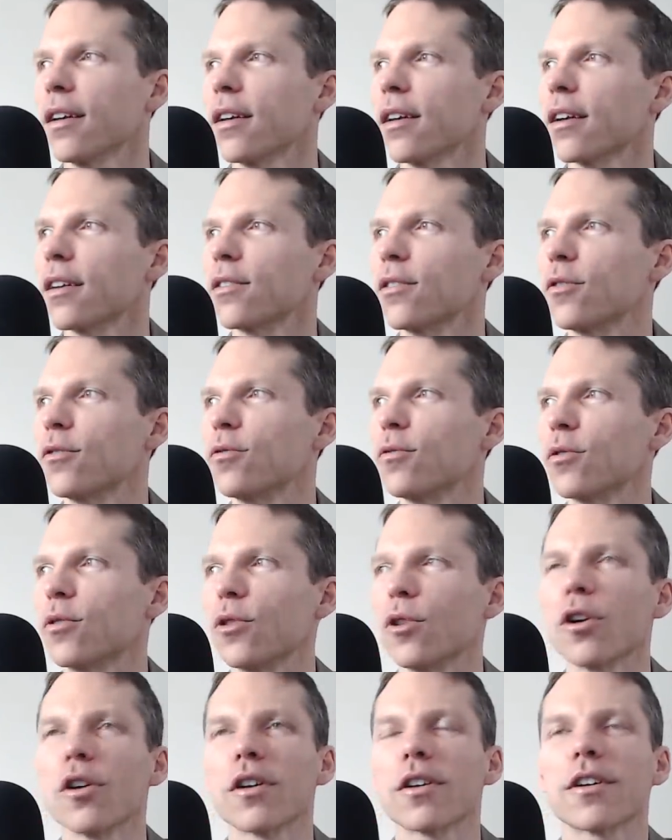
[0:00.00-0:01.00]
You
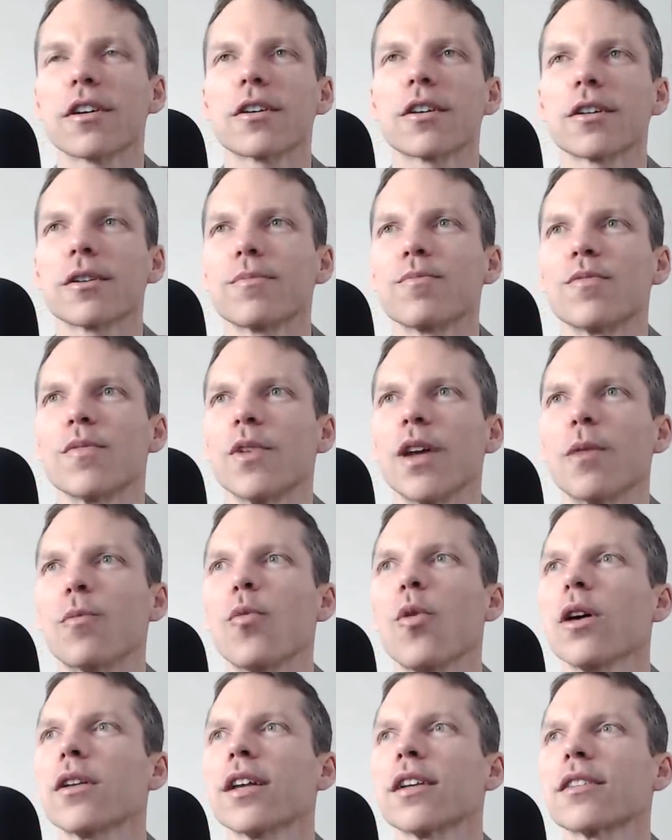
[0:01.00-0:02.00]
look at
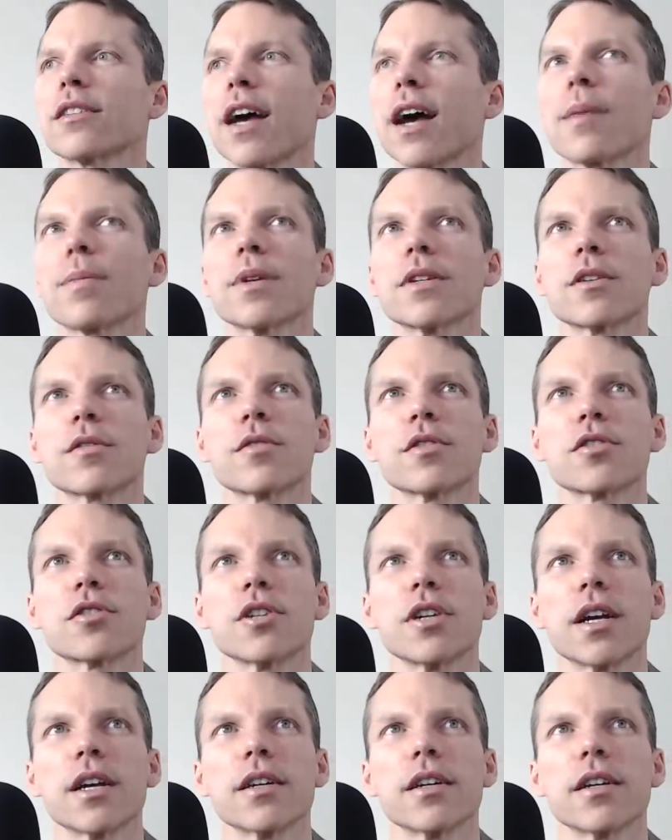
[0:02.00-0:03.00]
what has happened to
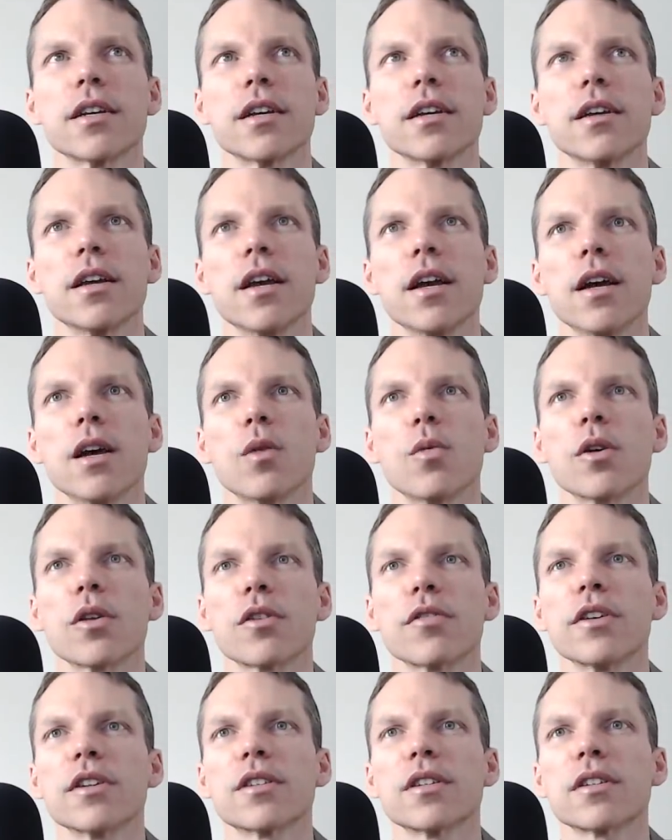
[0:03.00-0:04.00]
Christianity, where
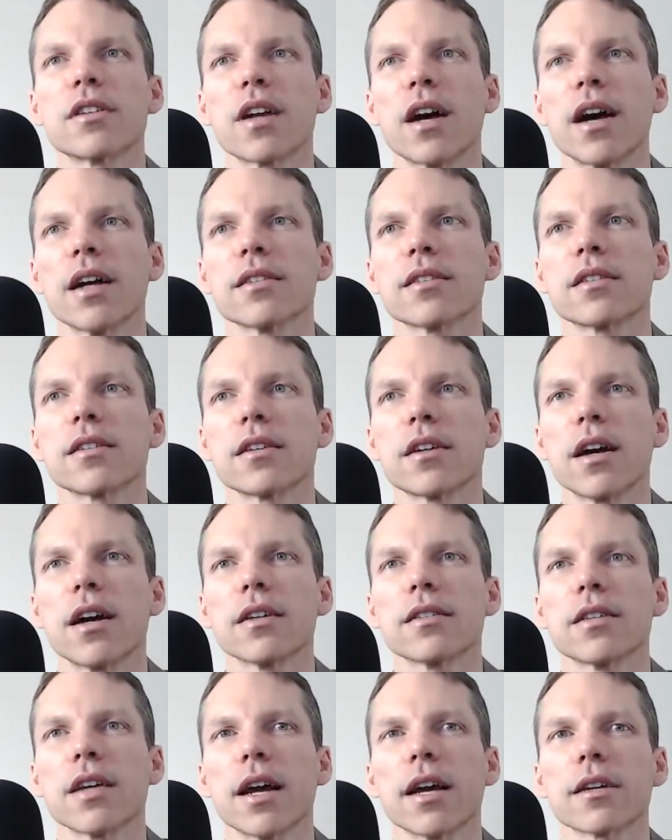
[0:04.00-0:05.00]
there isn't constant
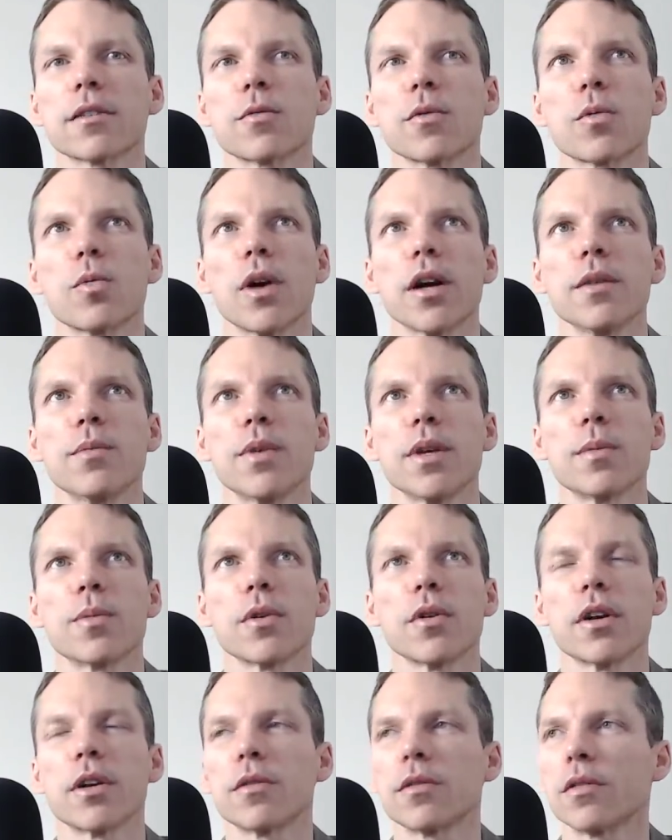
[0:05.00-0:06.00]
contact with white
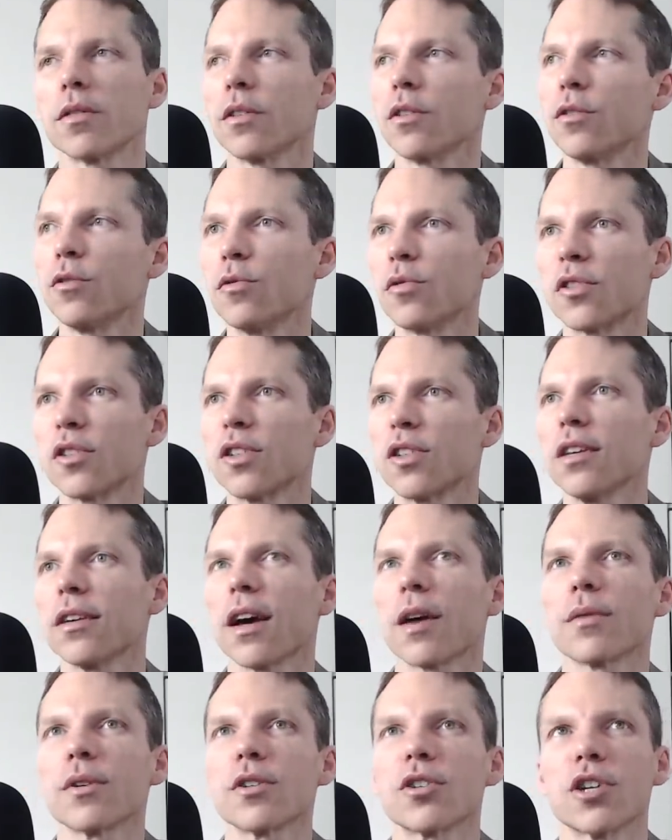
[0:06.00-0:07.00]
people, and you see
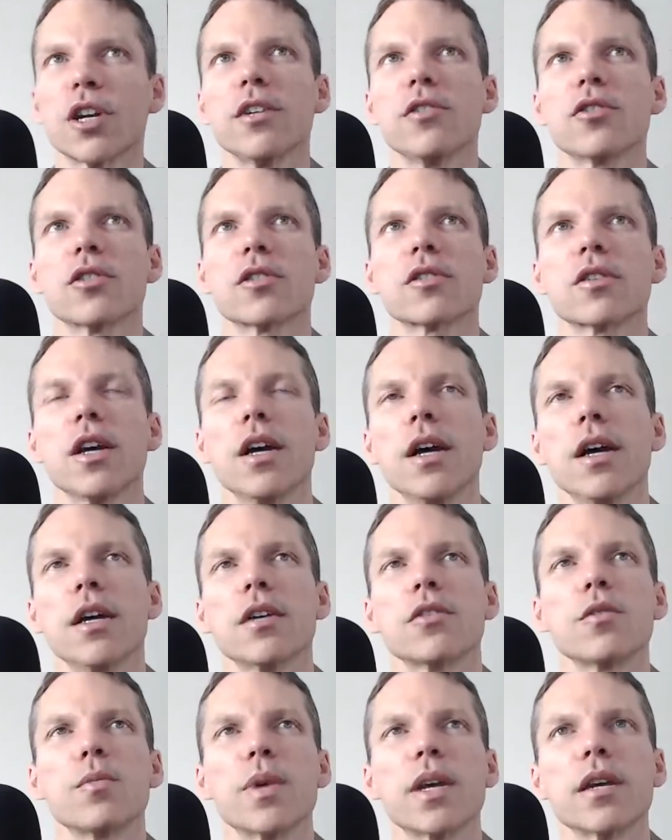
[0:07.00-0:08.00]
how it changes
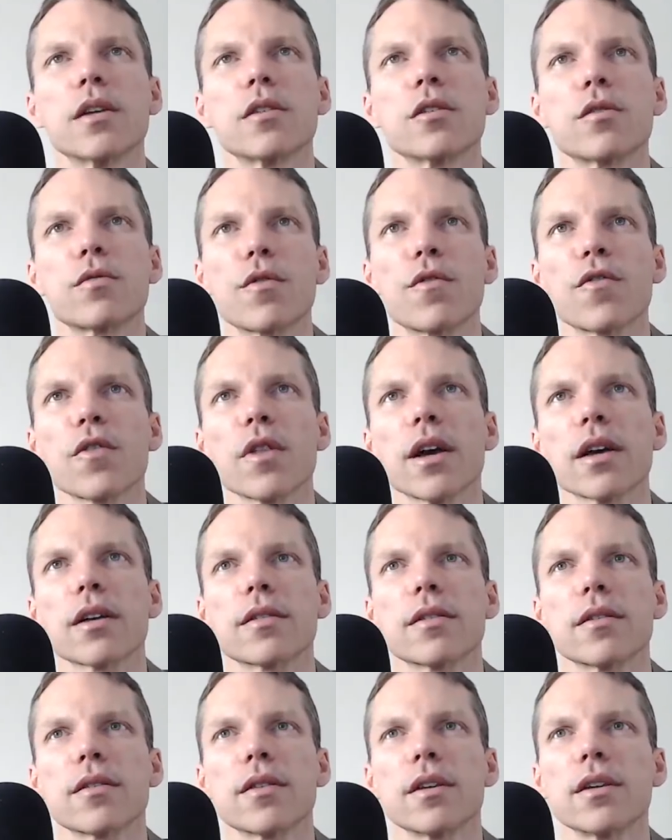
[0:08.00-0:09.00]
to begin to
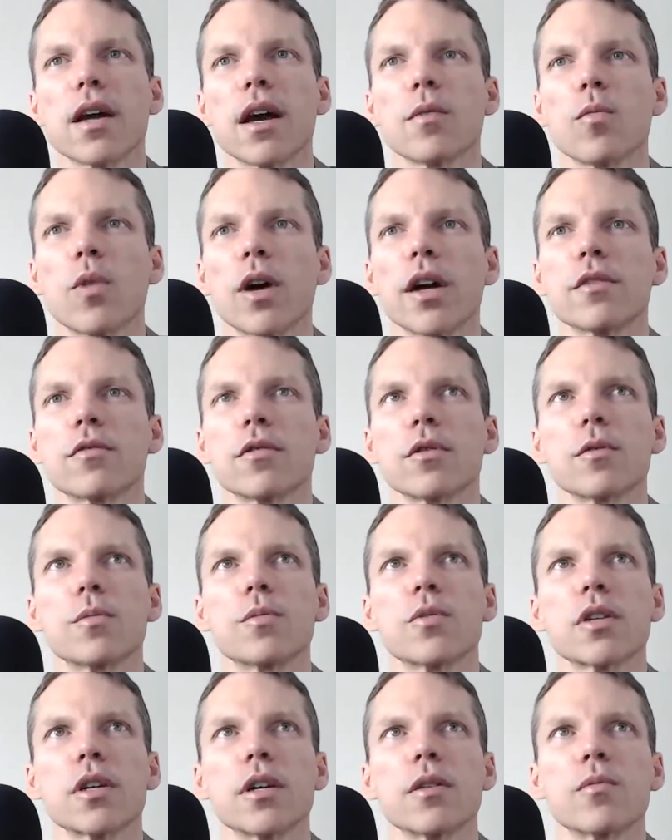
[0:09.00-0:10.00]
reflect the non-white
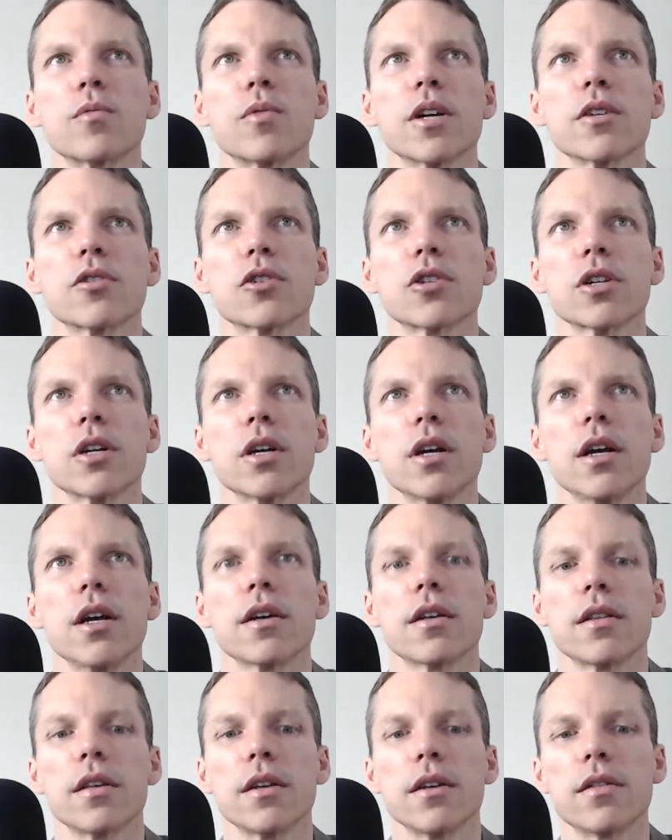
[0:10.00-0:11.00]
groups in which
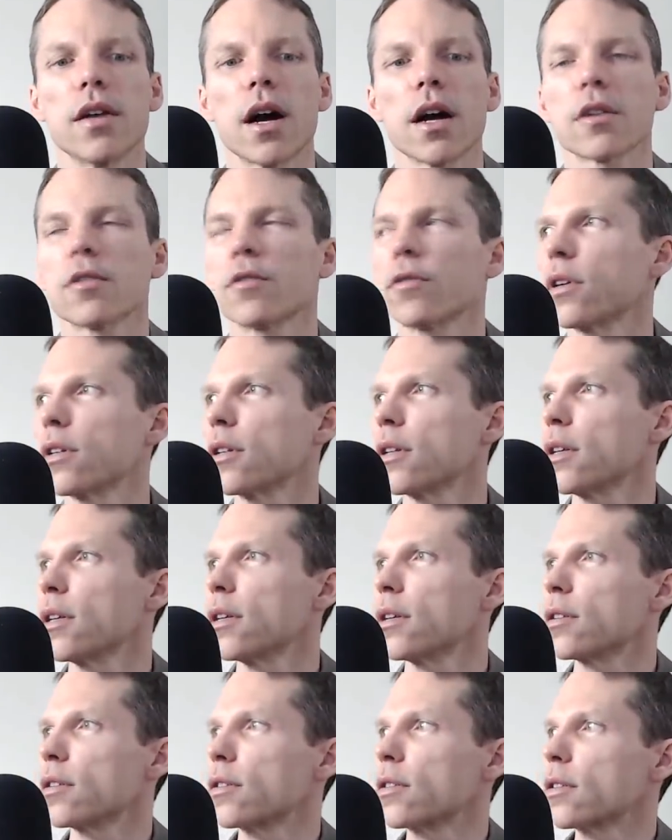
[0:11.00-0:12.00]
the doctrine
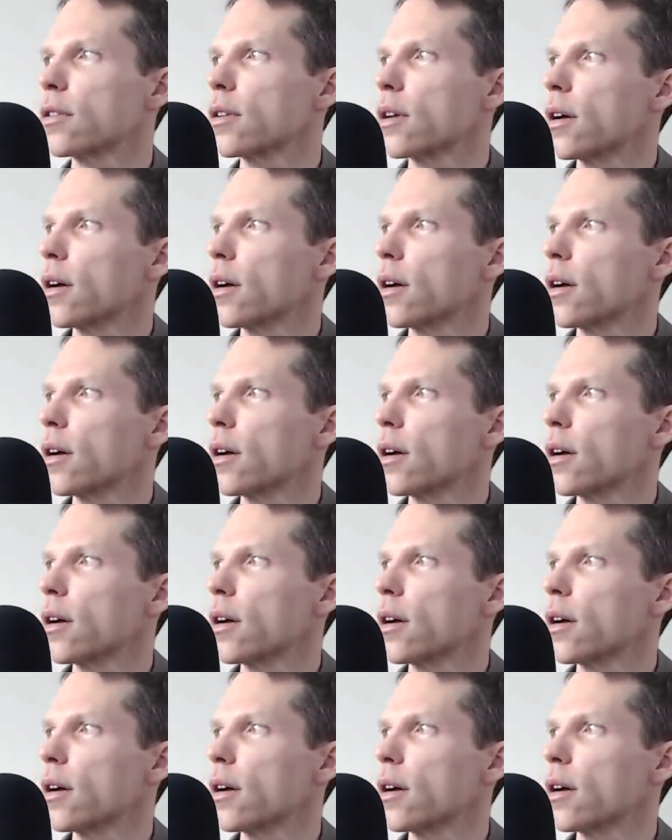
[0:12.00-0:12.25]
exists,